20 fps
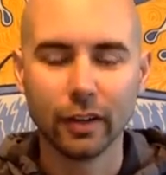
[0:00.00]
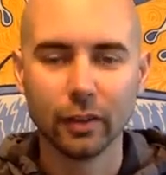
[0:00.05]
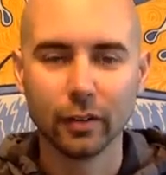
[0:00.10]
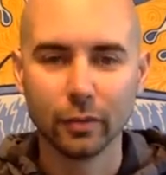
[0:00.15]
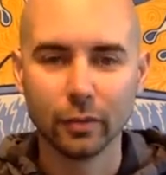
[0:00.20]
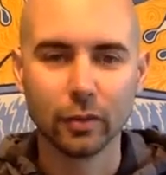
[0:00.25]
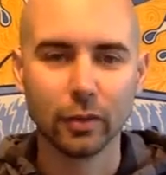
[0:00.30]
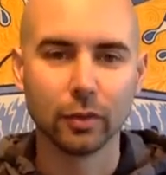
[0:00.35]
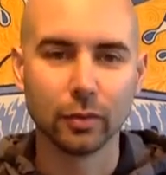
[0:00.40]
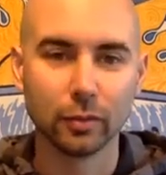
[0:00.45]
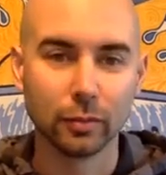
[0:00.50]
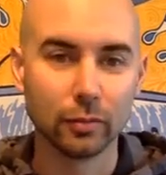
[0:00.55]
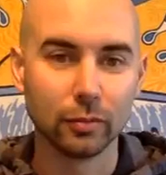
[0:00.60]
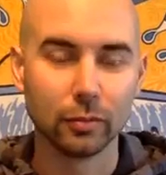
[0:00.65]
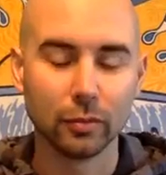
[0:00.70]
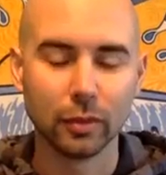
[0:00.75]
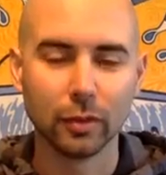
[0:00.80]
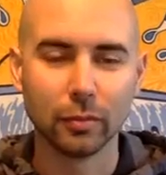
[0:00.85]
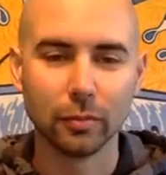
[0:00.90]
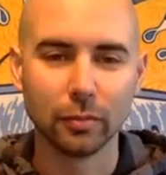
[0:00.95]

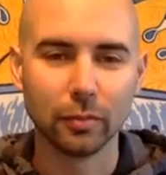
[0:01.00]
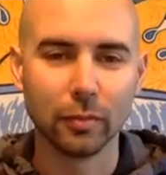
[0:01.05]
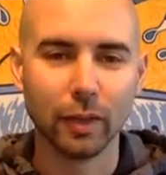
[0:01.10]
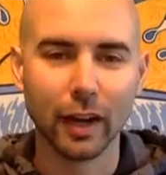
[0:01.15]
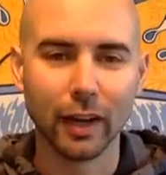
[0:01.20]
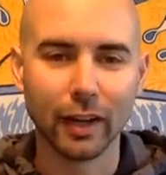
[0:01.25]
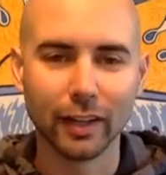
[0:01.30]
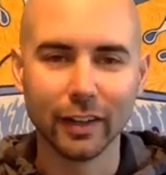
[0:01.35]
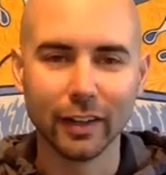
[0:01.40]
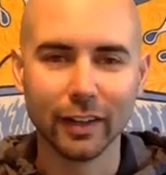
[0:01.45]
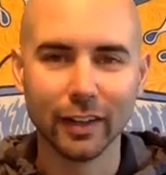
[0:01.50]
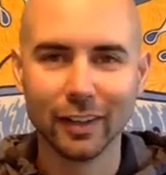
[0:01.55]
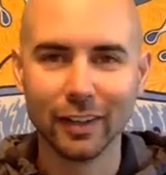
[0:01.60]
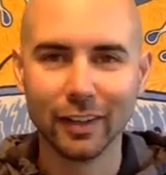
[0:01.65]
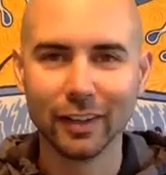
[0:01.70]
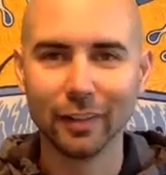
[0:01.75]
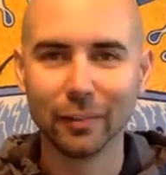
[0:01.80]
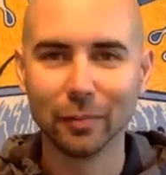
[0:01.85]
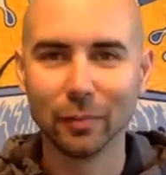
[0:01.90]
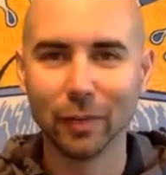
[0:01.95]
what my
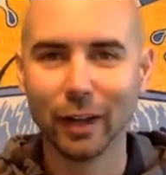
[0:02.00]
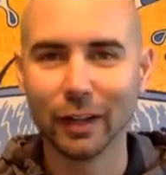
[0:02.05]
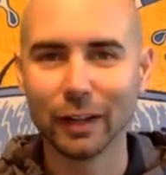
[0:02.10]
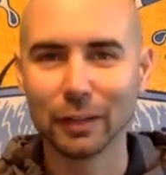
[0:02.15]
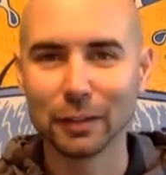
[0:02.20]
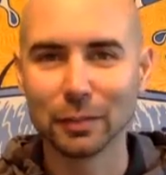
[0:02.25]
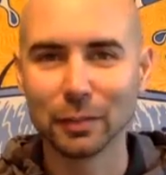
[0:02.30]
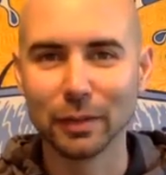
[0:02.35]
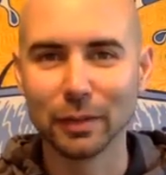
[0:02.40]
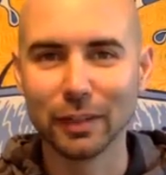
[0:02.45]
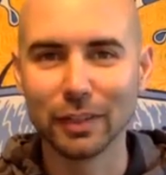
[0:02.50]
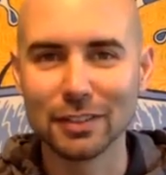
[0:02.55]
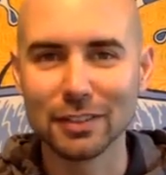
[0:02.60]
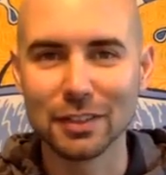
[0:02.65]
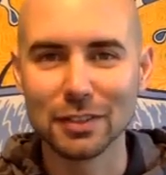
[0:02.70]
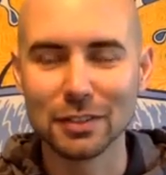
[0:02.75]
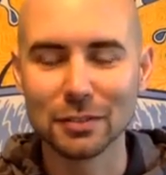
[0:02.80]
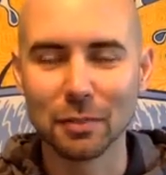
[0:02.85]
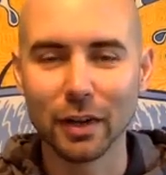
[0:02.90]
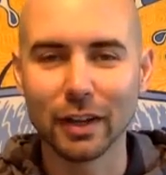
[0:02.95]
my experience
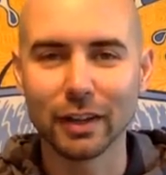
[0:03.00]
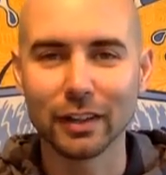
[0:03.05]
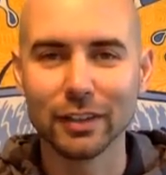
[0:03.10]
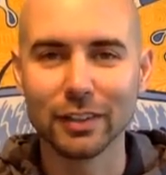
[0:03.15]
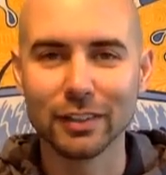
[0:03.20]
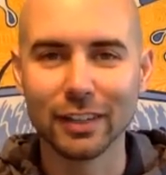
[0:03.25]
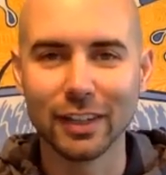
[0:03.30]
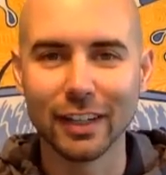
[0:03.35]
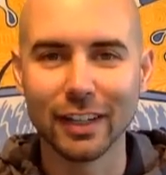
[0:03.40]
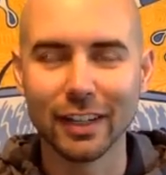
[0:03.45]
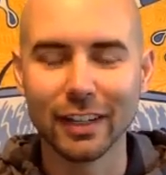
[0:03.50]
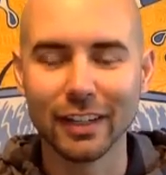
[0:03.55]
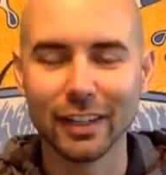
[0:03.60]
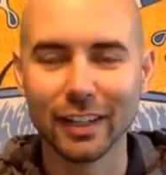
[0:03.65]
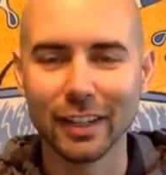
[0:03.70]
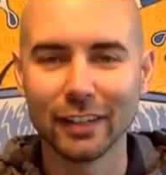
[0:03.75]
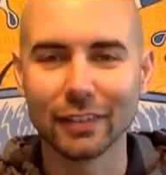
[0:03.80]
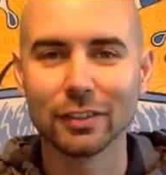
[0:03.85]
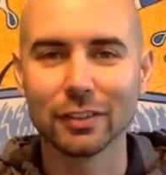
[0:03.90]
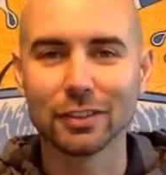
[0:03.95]
is, modern day
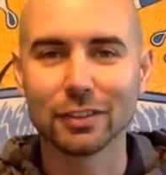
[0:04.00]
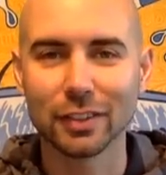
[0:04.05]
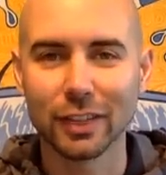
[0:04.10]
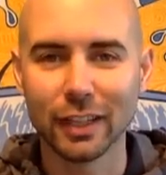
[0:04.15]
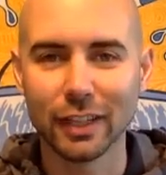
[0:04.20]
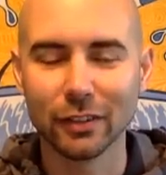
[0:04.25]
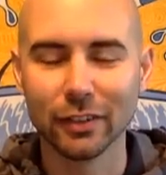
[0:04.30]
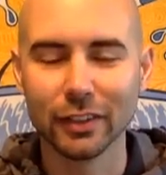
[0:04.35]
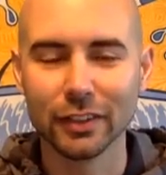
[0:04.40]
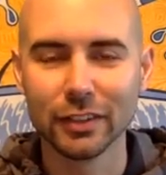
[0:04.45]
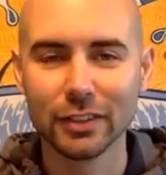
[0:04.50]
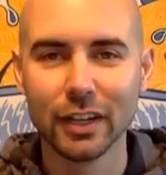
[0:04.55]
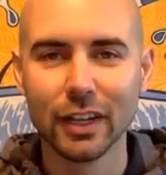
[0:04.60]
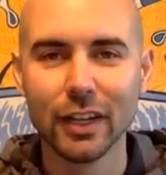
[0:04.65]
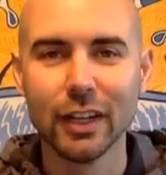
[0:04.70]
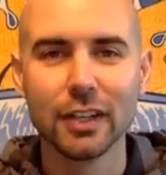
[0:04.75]
English language.